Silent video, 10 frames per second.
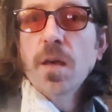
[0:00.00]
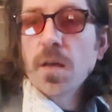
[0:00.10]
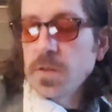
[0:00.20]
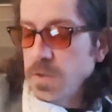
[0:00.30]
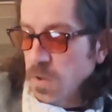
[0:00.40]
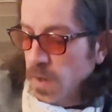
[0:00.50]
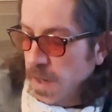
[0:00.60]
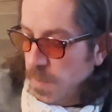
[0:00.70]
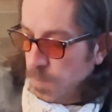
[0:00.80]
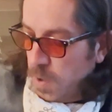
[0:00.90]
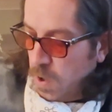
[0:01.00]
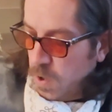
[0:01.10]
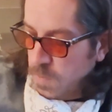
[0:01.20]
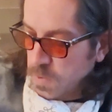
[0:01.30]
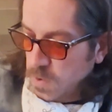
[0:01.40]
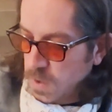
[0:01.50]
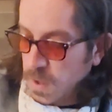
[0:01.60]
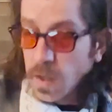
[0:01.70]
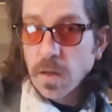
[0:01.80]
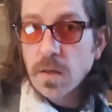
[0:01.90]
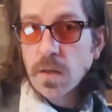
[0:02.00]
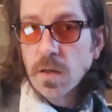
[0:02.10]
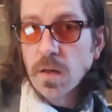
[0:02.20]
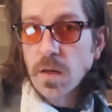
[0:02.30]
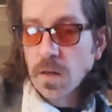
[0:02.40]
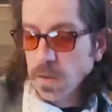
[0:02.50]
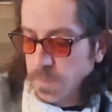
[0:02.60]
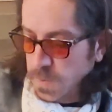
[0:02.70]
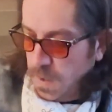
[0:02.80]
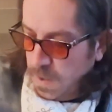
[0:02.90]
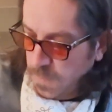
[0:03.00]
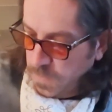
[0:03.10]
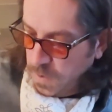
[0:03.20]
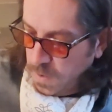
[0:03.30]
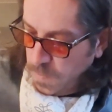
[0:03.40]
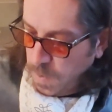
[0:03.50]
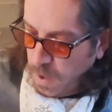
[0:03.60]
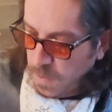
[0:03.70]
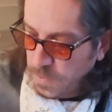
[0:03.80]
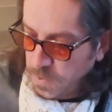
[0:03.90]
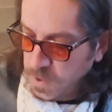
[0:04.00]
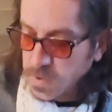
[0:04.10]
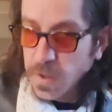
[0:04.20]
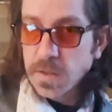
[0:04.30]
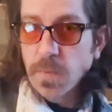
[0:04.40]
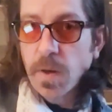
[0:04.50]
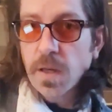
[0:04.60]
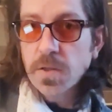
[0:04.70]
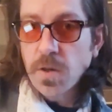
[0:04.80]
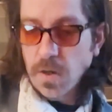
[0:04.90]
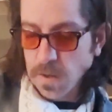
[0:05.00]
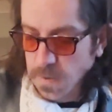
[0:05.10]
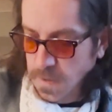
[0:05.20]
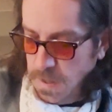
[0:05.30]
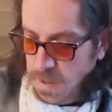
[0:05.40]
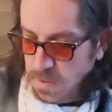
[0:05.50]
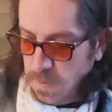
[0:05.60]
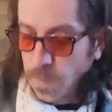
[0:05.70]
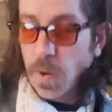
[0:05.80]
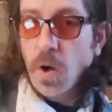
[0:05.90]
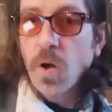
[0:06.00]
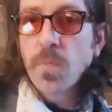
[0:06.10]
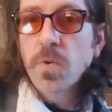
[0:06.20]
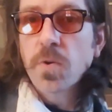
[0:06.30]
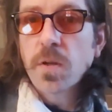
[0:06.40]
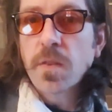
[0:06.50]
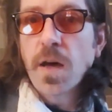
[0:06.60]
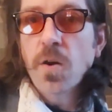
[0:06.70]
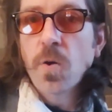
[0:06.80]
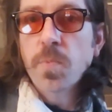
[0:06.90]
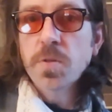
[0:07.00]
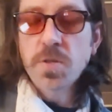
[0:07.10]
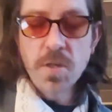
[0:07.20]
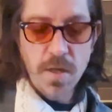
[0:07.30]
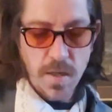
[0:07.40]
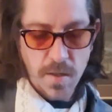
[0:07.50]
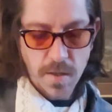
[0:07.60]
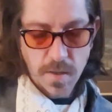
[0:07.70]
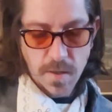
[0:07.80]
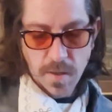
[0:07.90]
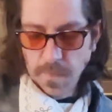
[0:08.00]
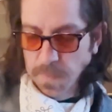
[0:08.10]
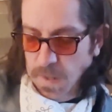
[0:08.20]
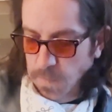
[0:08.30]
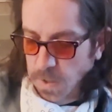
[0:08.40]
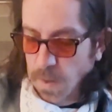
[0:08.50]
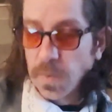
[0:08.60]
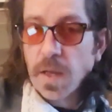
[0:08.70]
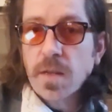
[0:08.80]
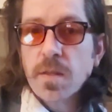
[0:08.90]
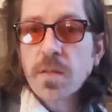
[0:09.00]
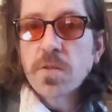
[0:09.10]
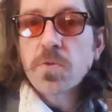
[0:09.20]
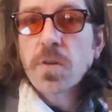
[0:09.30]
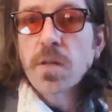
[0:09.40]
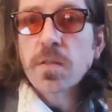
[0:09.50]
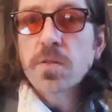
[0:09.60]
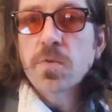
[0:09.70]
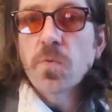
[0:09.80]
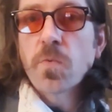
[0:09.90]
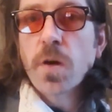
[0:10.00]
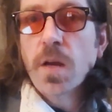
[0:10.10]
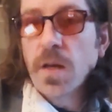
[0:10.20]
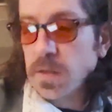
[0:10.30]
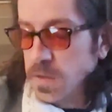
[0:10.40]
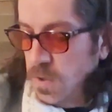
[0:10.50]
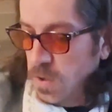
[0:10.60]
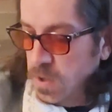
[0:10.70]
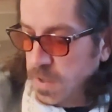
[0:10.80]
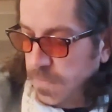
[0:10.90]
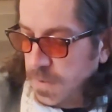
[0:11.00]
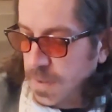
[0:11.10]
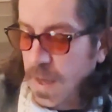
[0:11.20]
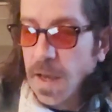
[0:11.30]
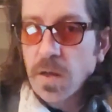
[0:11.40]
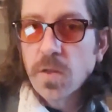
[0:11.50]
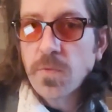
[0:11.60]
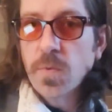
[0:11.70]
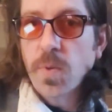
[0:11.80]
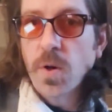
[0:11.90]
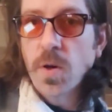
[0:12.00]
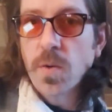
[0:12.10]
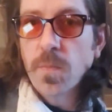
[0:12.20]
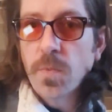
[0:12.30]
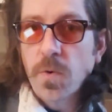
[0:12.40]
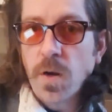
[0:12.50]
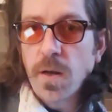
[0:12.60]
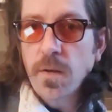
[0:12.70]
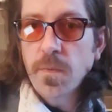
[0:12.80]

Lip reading: So I am palm muting kind of the bottom three strings on my guitar. So I'm palm muting that open G, but I'm letting these strings ring. So you just have to get the angle of your palm the right